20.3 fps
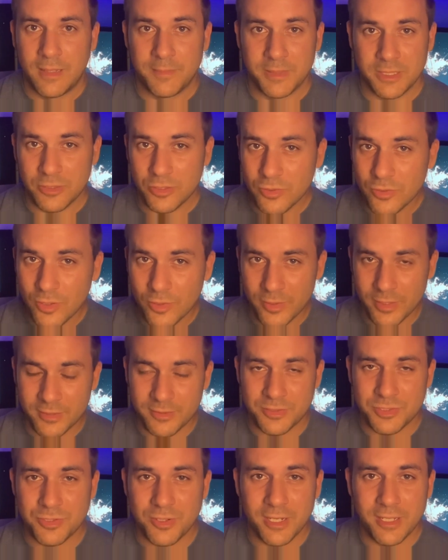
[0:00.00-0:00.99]
I mean, you go ahead
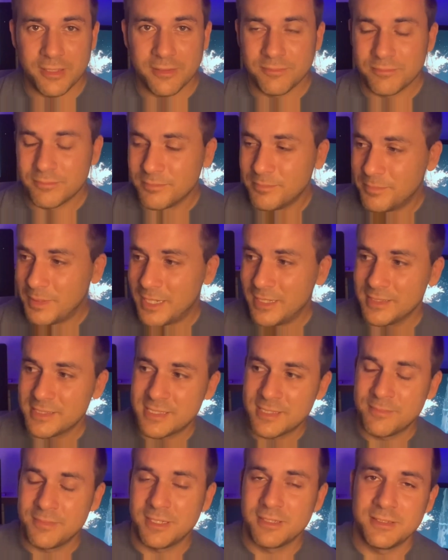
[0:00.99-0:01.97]
and try it. Buy
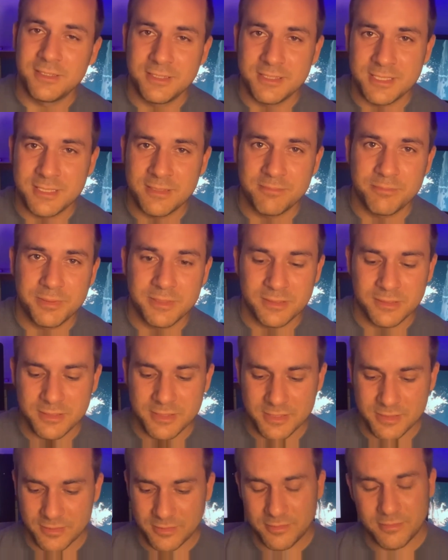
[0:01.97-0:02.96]
some magnesium
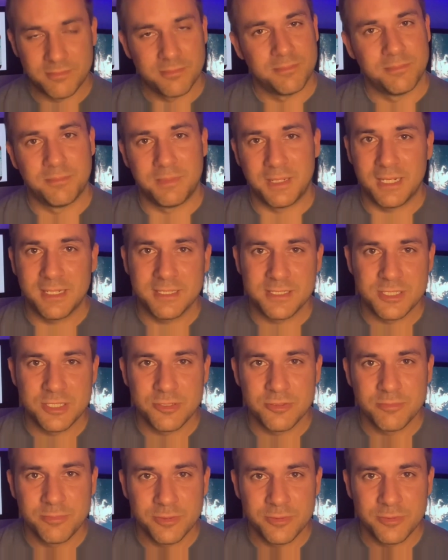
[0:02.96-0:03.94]
pills, buy
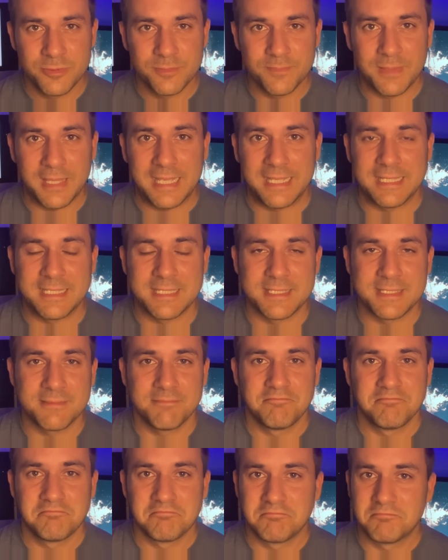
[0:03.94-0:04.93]
ZuPoo, and
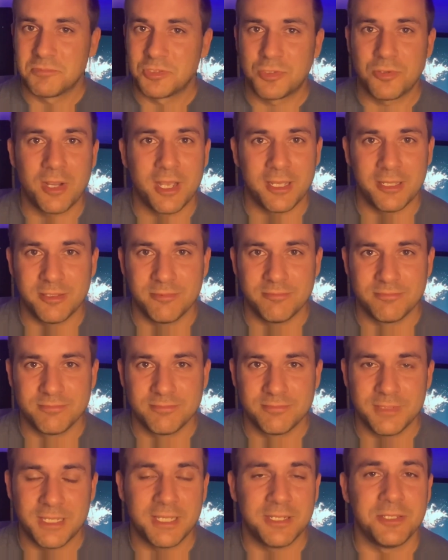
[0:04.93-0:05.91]
try it.
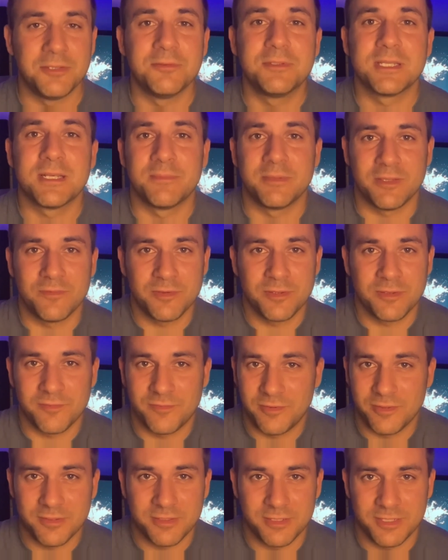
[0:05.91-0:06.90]
And you tell me if you can
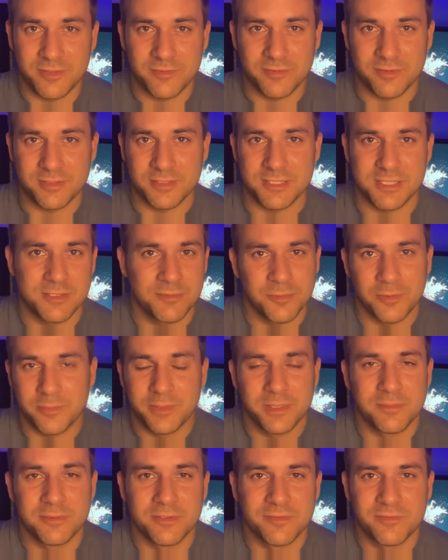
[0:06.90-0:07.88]
feel the difference. You won't be
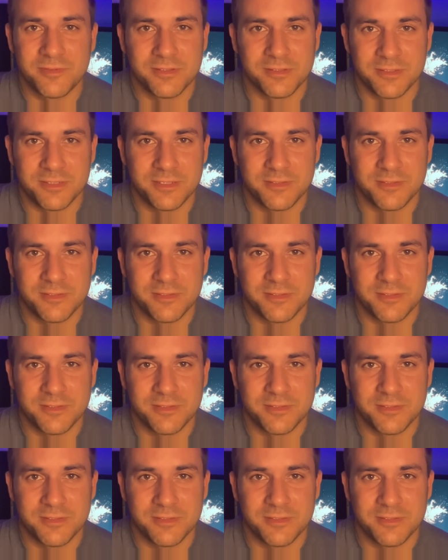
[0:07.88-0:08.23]
able to feel the